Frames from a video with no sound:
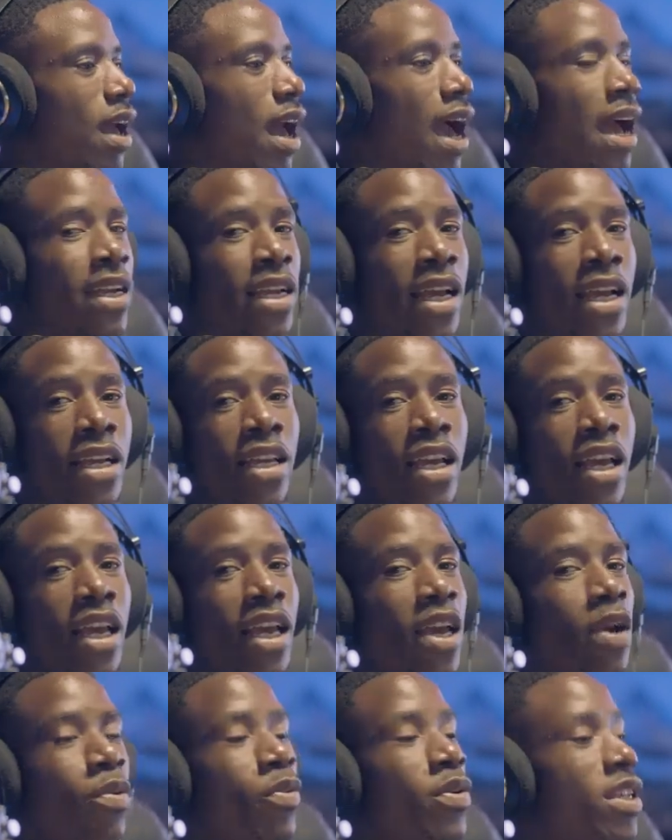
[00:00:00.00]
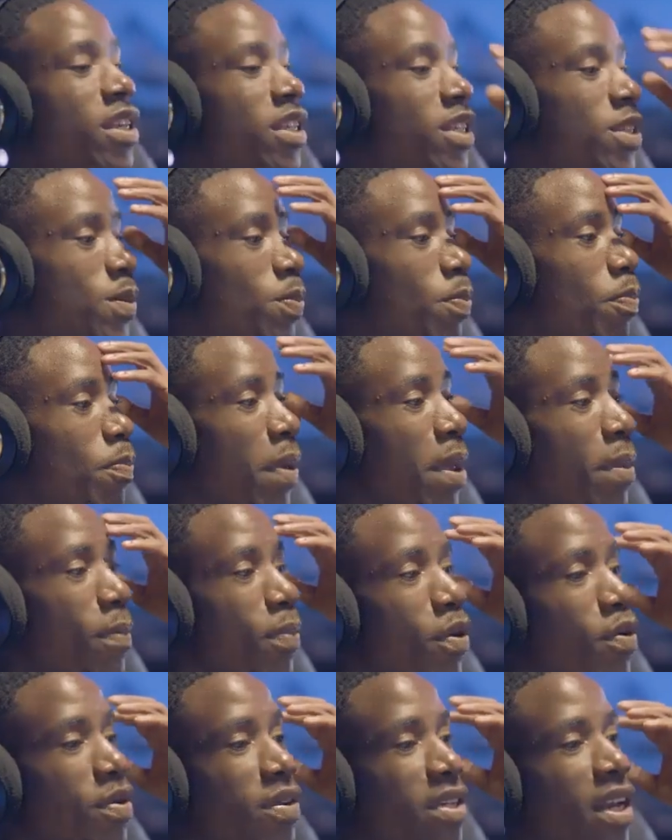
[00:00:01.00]
And then, with these
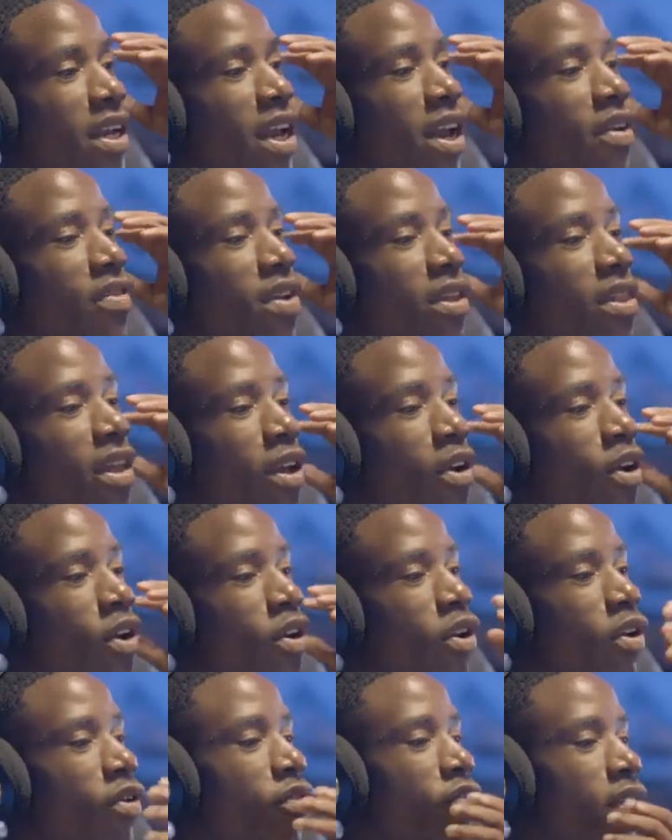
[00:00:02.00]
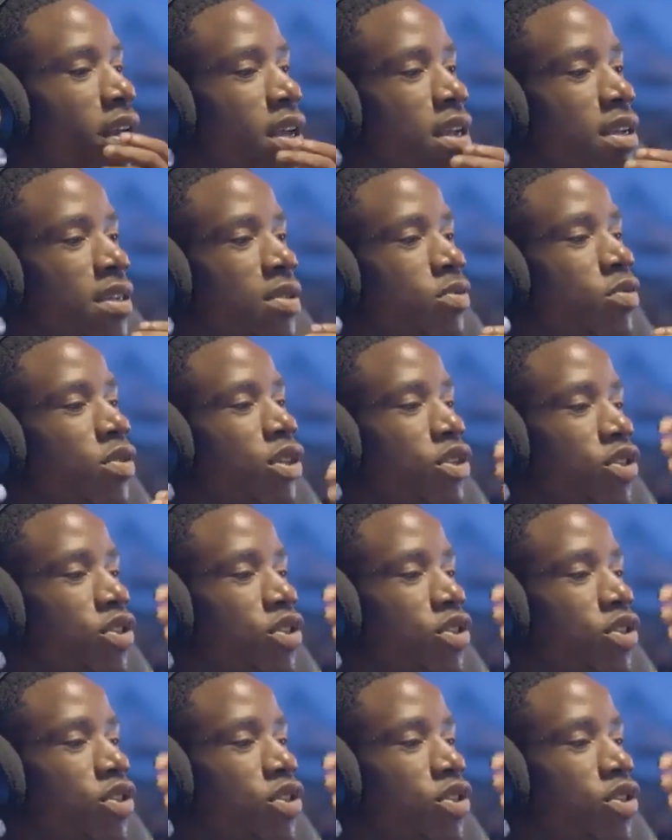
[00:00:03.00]
pimples and everything on your face, with